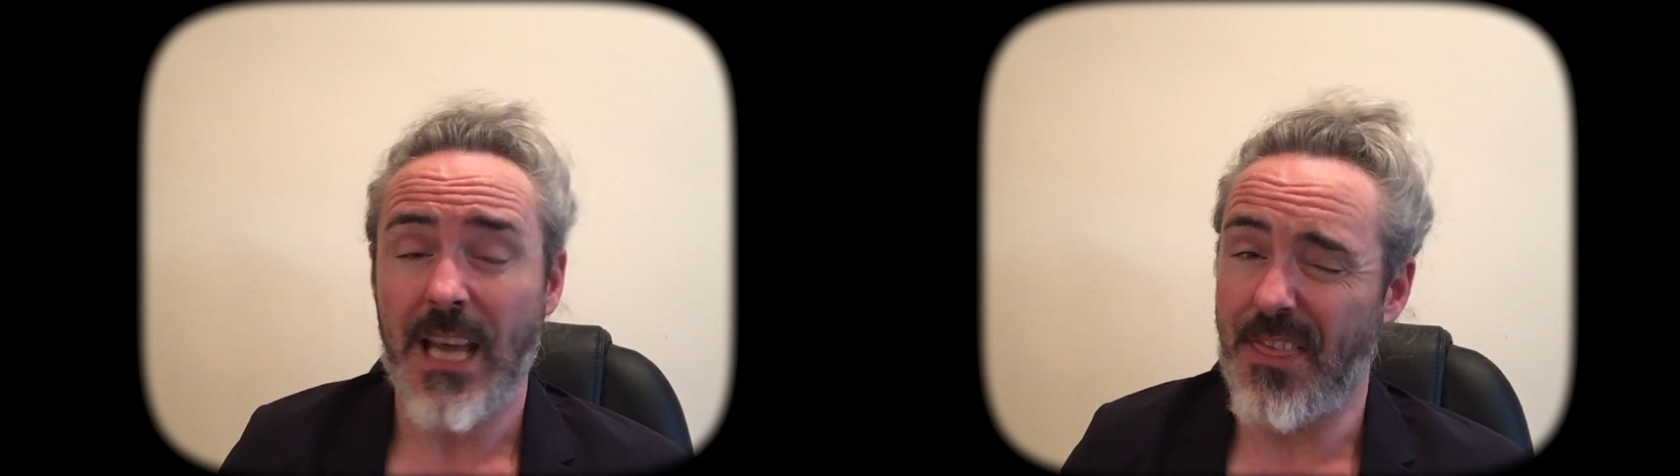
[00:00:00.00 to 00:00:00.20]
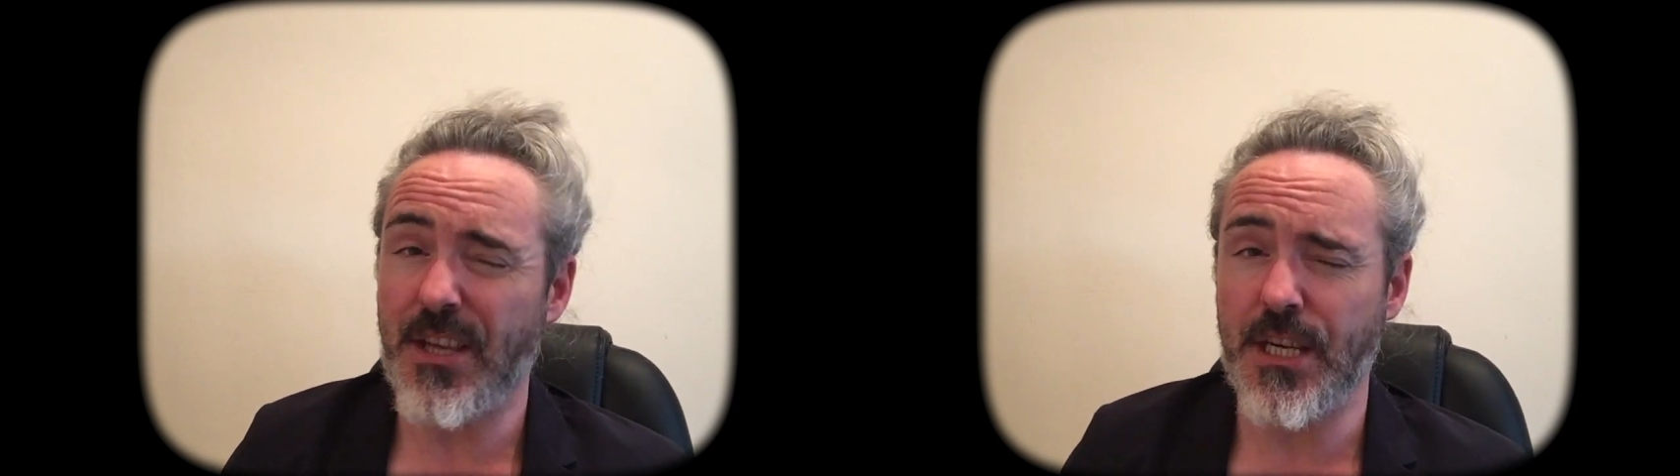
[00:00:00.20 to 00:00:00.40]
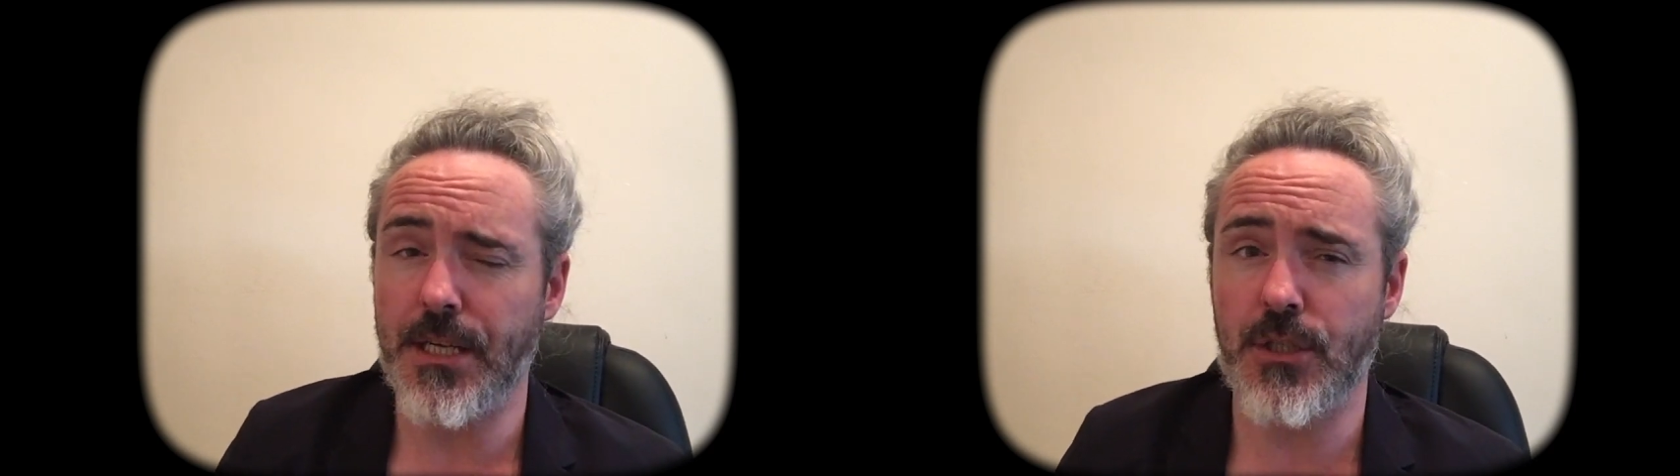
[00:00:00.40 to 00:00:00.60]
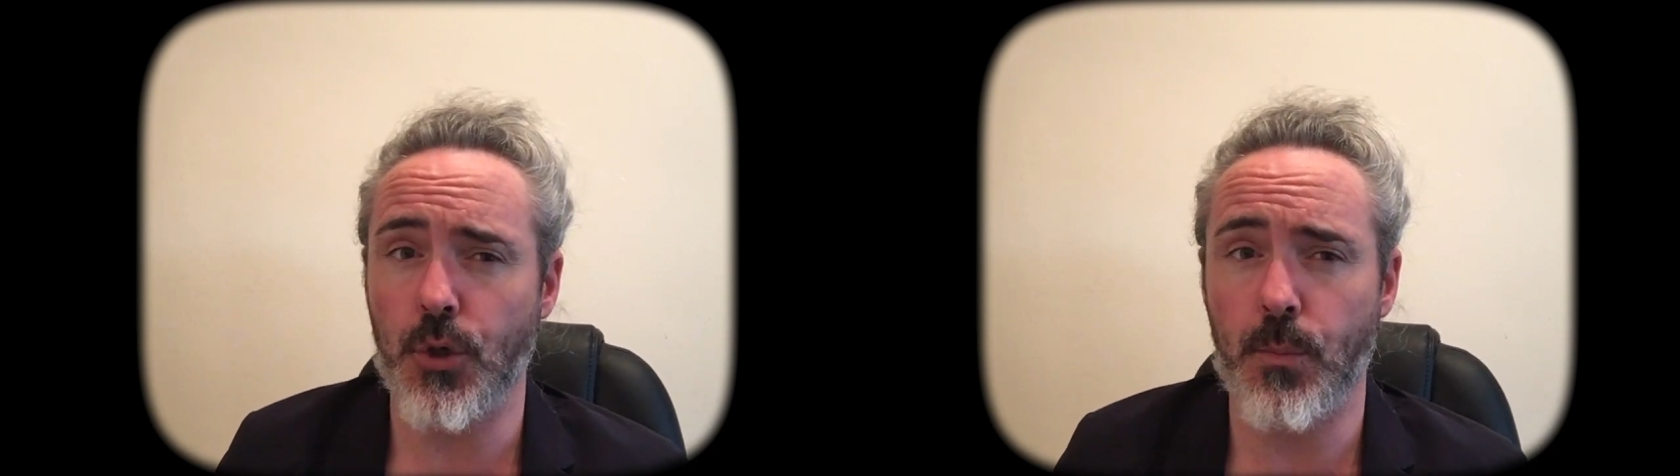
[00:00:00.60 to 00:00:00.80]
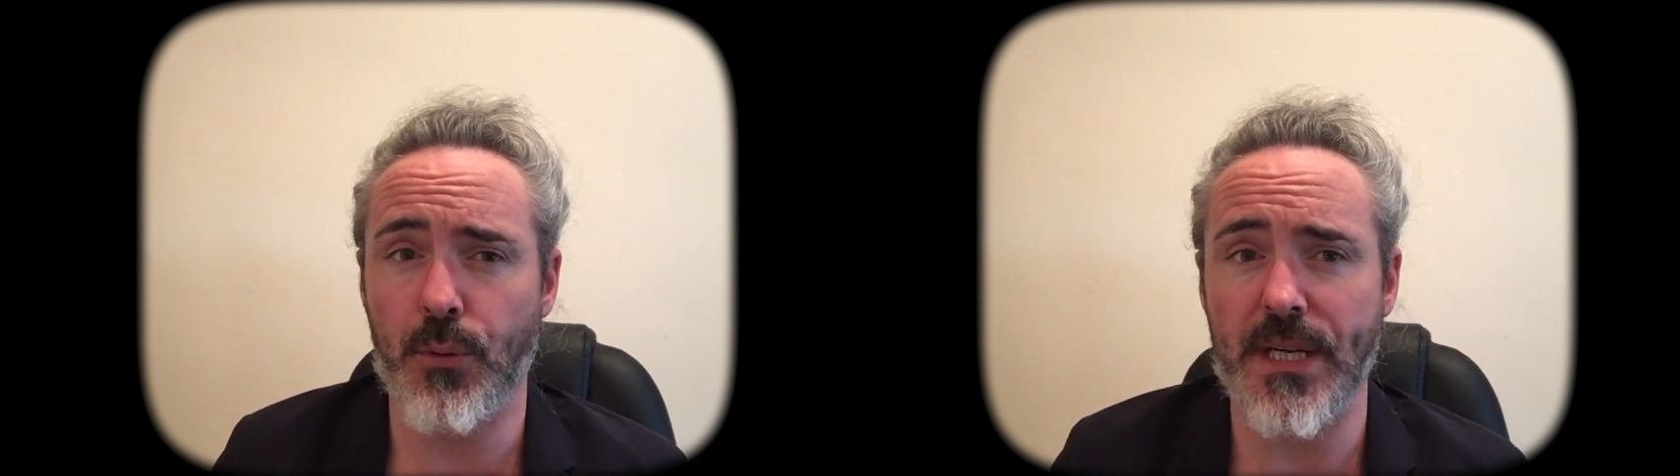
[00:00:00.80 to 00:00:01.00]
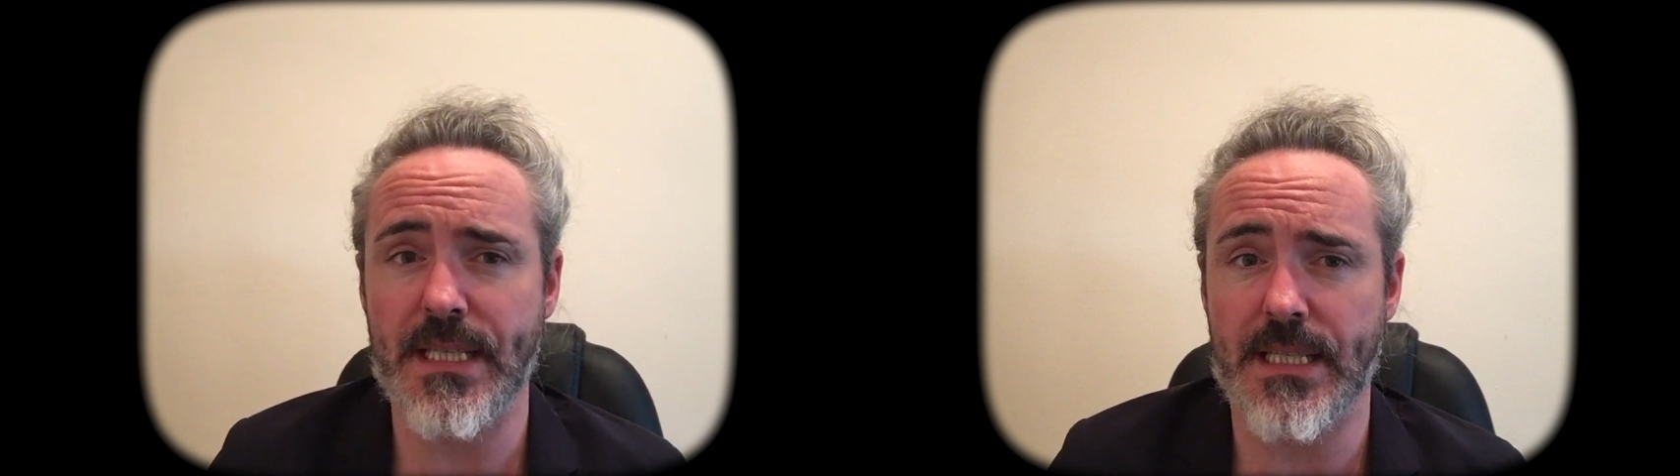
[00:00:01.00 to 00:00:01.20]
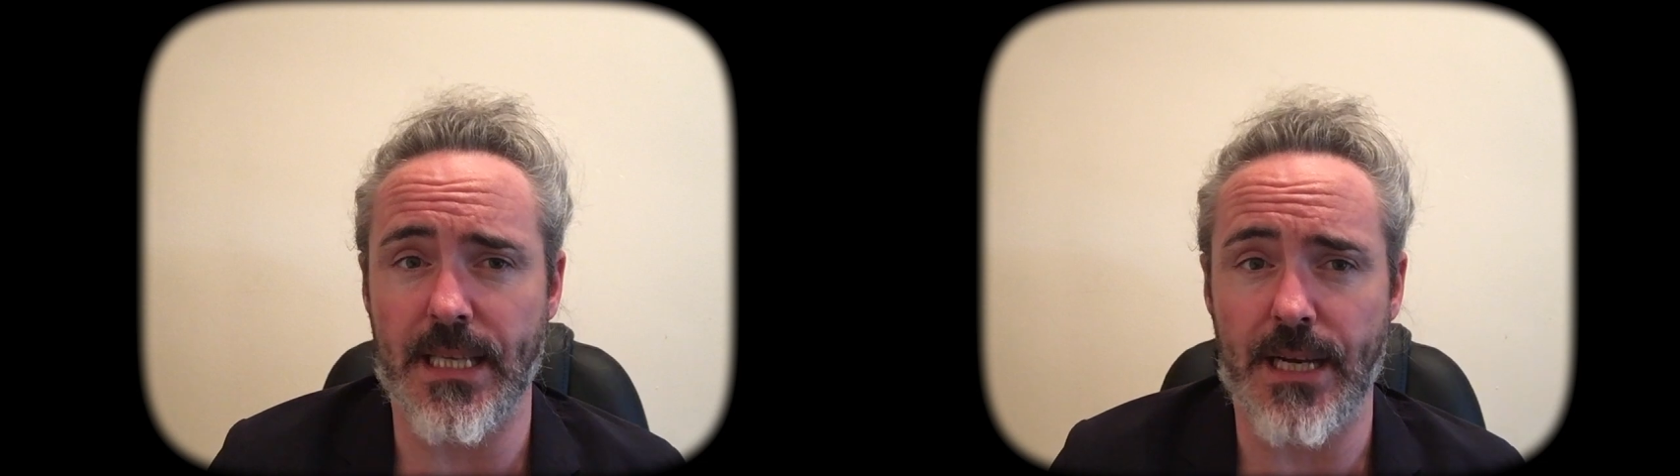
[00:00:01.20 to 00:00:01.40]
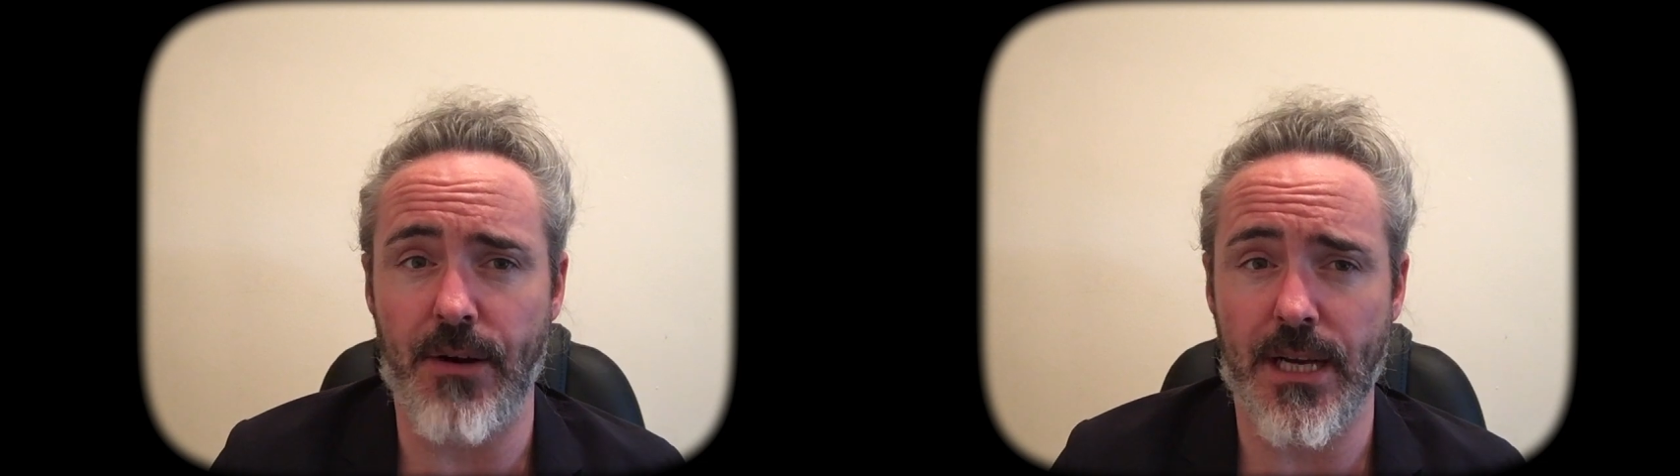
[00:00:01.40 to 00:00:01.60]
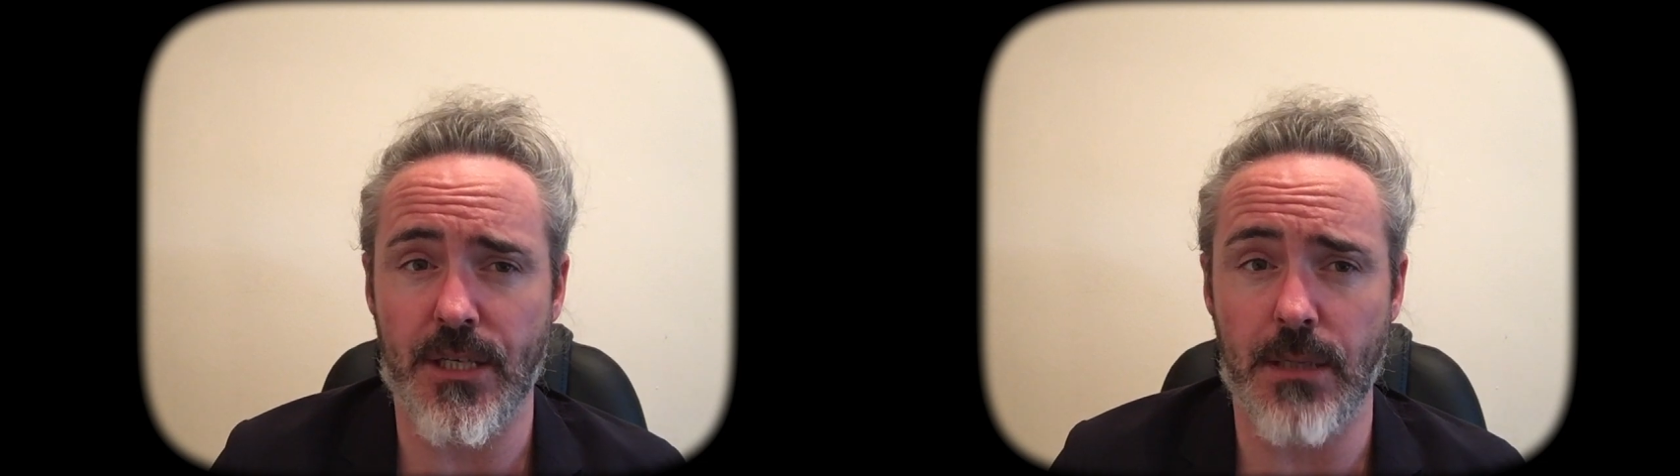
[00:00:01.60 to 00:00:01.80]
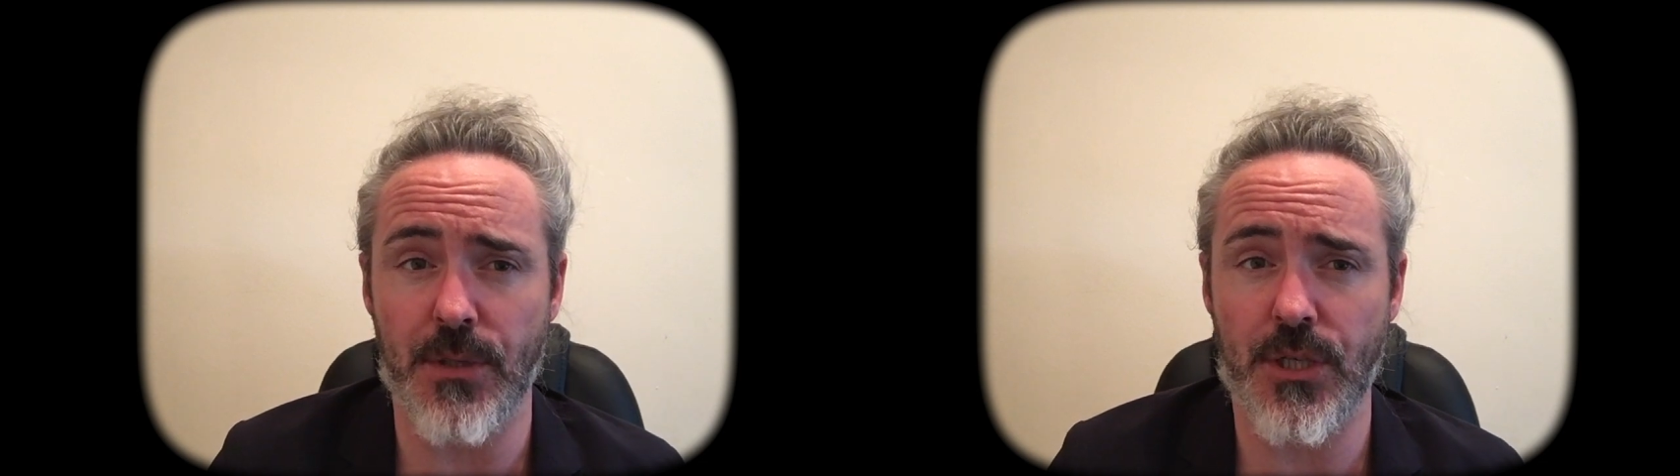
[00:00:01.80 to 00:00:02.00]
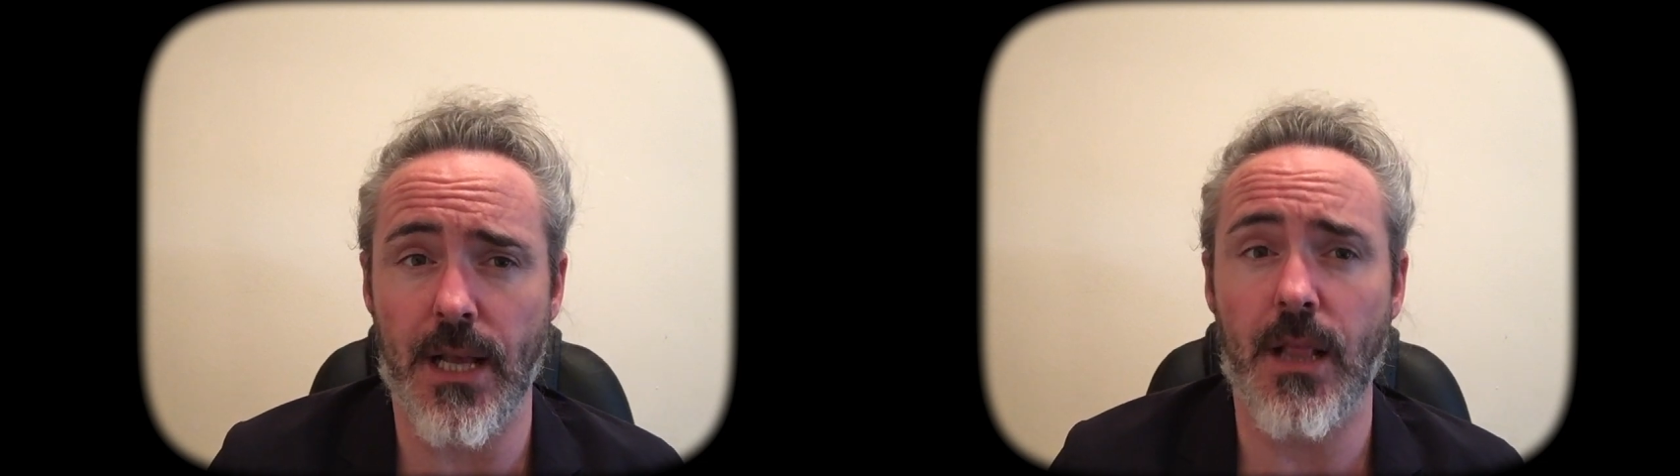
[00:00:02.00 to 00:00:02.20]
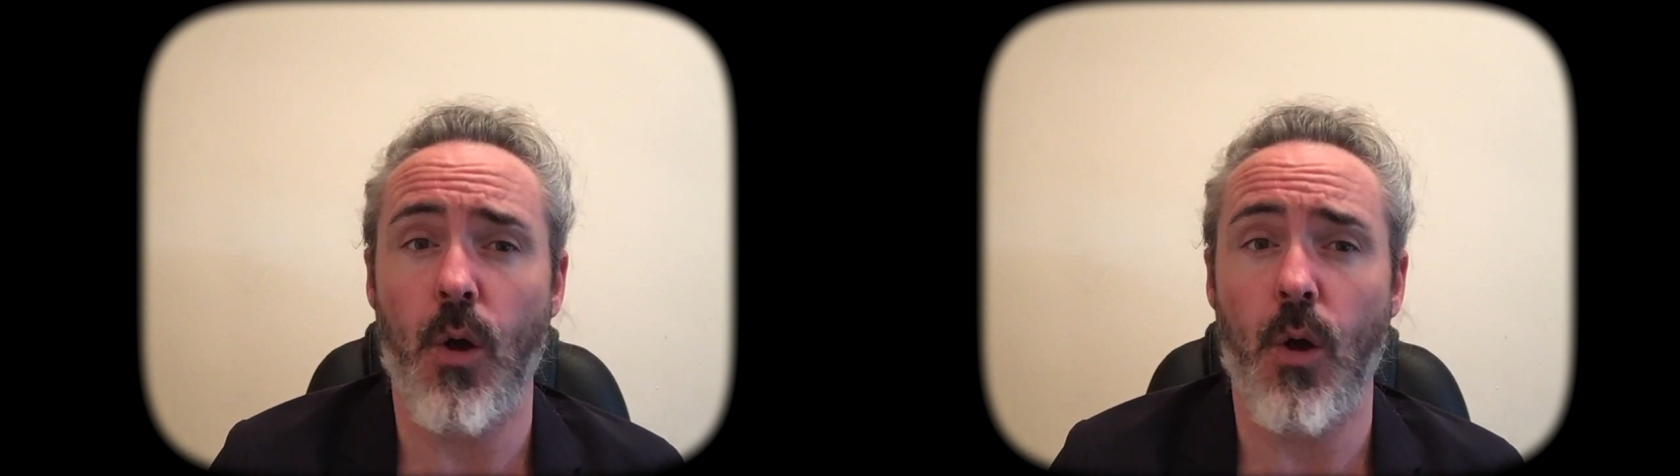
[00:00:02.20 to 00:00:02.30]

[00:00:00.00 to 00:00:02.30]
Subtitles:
I think you need two priests there, actually, Michelle.